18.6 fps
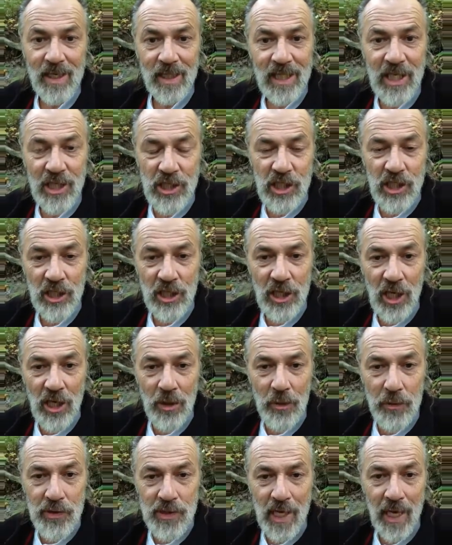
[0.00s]
Get your
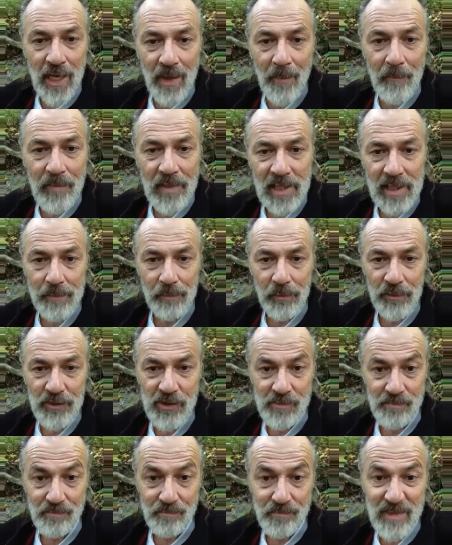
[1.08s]
nose out of people's